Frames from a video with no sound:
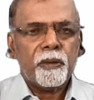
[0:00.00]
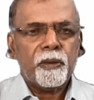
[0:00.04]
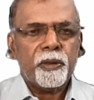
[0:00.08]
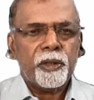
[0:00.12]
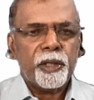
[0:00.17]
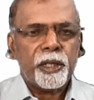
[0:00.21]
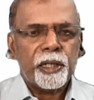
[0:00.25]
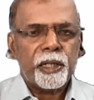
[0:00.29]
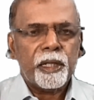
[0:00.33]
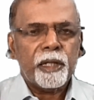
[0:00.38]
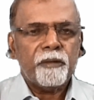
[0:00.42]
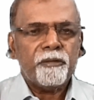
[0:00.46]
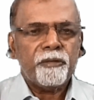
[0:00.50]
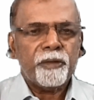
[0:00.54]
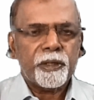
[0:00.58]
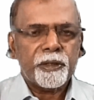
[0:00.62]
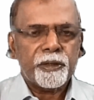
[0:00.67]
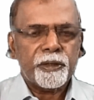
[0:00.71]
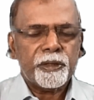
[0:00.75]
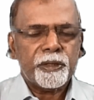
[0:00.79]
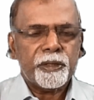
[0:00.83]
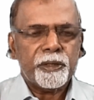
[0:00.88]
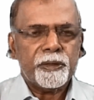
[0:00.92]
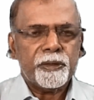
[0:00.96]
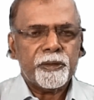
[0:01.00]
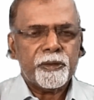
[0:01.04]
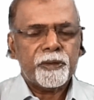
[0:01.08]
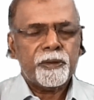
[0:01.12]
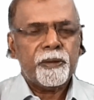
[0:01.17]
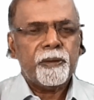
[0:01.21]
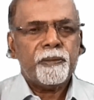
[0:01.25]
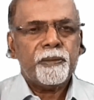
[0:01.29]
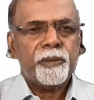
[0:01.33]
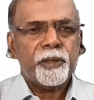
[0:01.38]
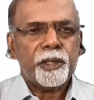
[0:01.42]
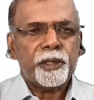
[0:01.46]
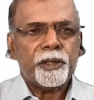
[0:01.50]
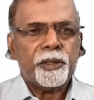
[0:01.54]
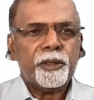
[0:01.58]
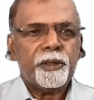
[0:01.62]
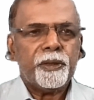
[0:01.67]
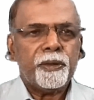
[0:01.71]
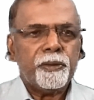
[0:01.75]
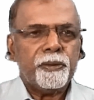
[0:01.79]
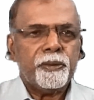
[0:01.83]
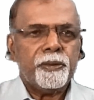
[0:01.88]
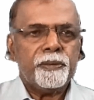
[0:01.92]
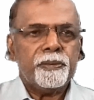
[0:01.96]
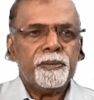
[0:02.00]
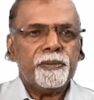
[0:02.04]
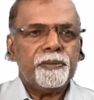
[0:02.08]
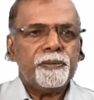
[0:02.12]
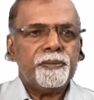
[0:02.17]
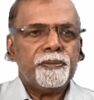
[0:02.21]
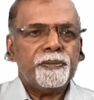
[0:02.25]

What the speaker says: cortical functions. Thank you.